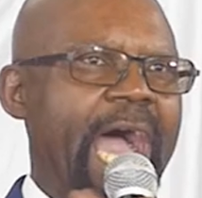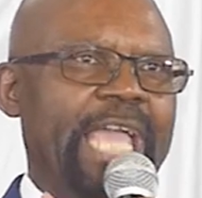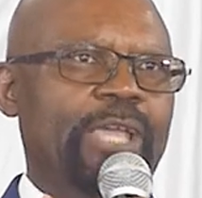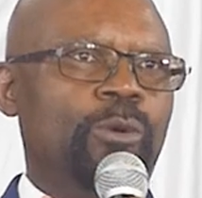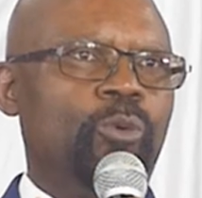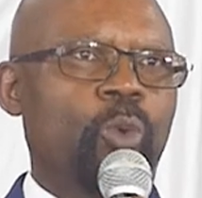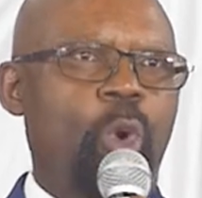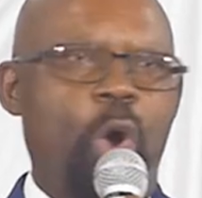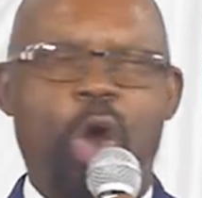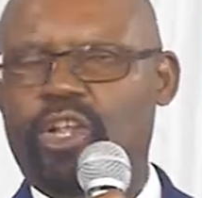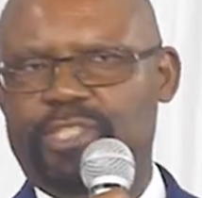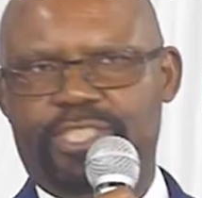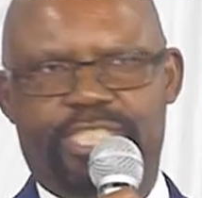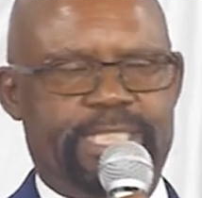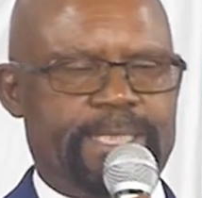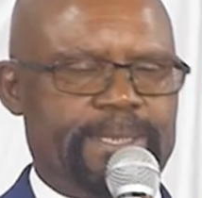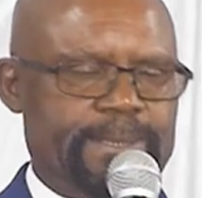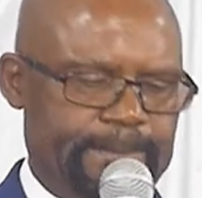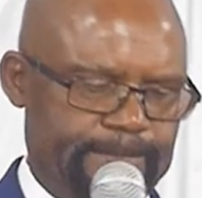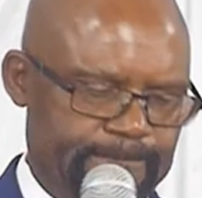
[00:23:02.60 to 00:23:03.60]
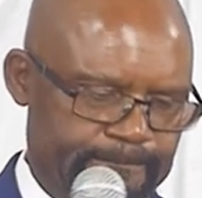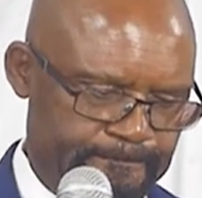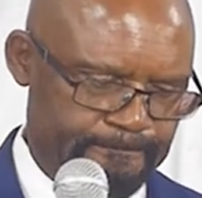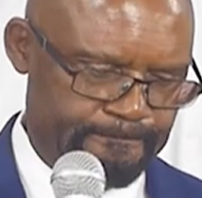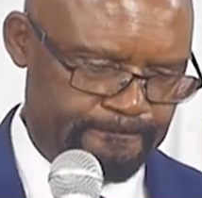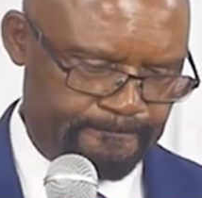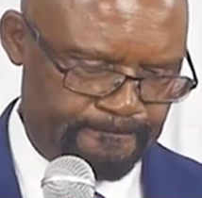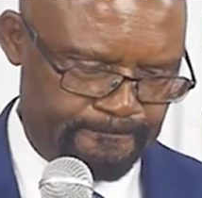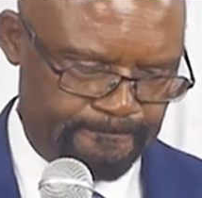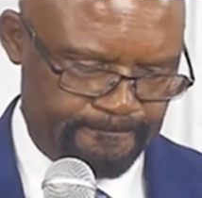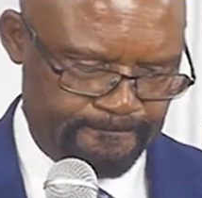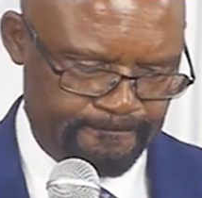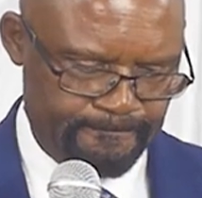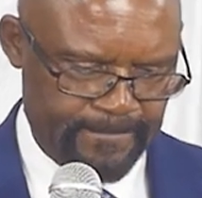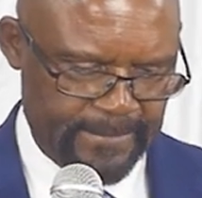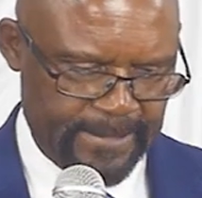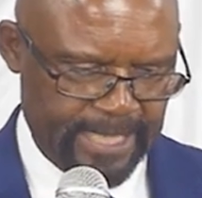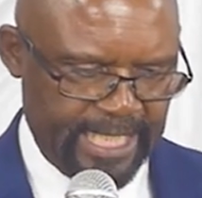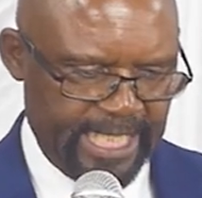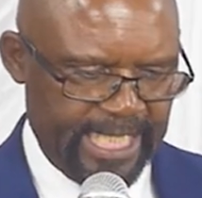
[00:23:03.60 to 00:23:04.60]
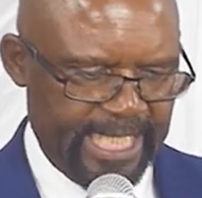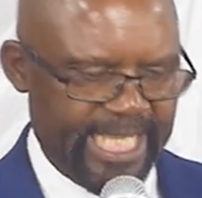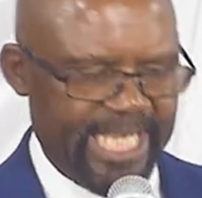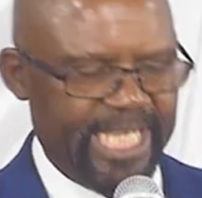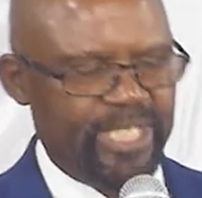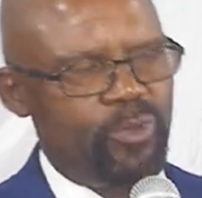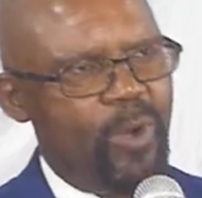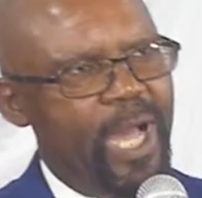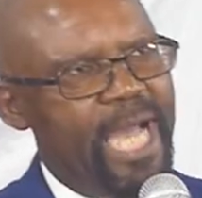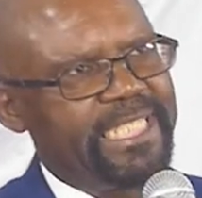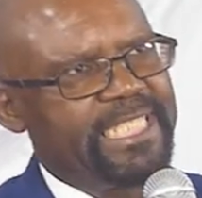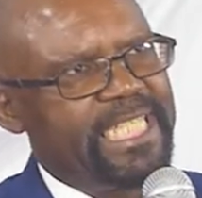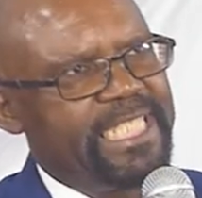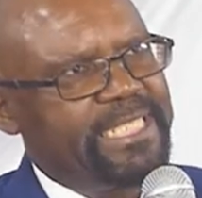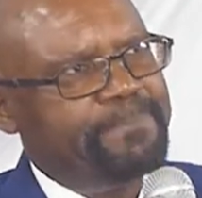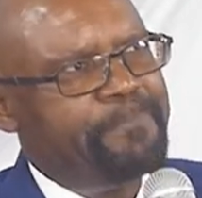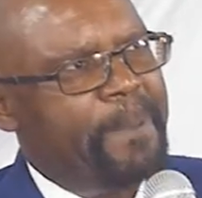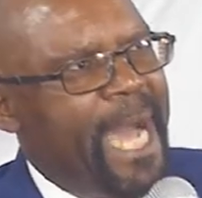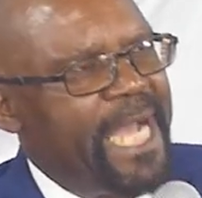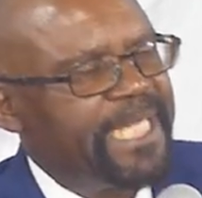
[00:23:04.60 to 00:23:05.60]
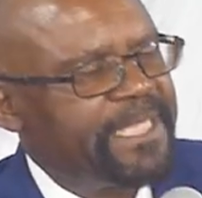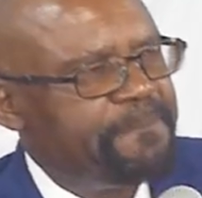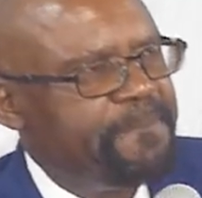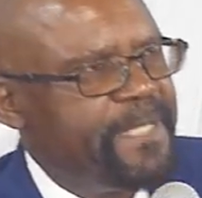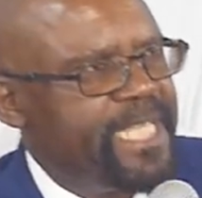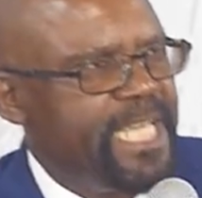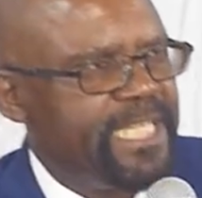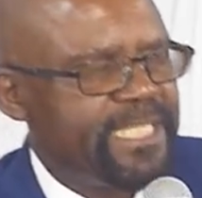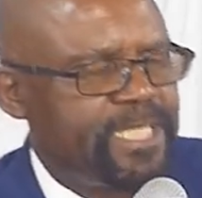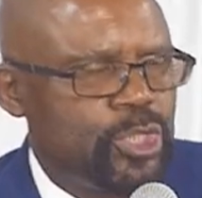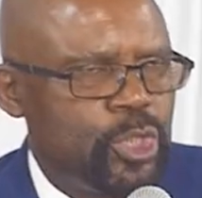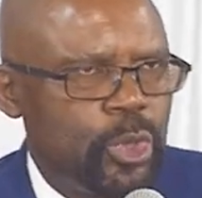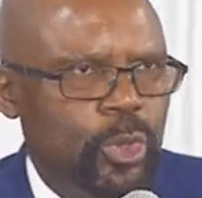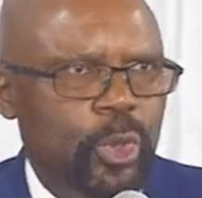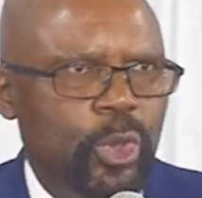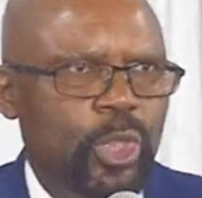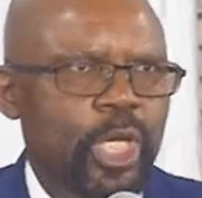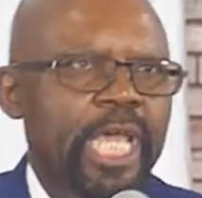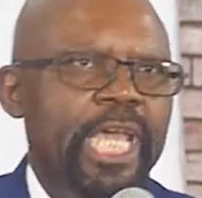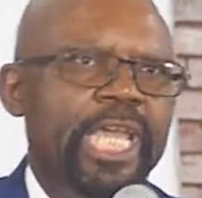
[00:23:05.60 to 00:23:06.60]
I won't. And what did Bartimaeus do?